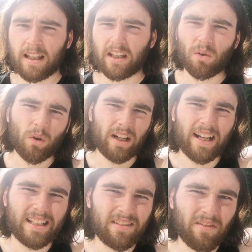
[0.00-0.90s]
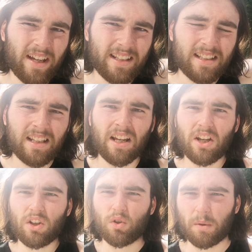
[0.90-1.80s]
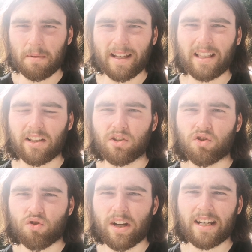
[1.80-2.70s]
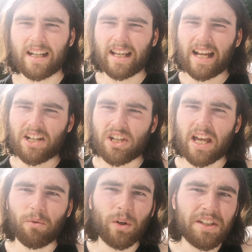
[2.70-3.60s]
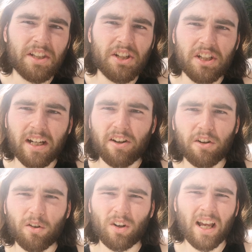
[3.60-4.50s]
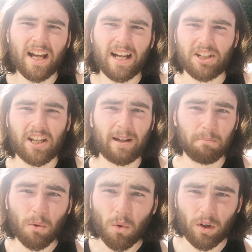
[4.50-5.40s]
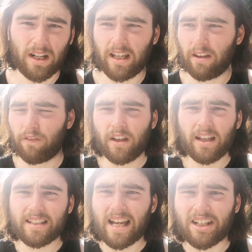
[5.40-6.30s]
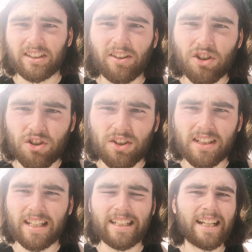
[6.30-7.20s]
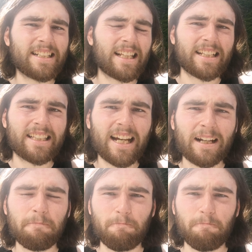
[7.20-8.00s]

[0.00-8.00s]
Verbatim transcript: that organizes events to make things trend, like hashtag release the Schnarr code, hashtag Borg Life, Zack Snyder's Justice League, things like that.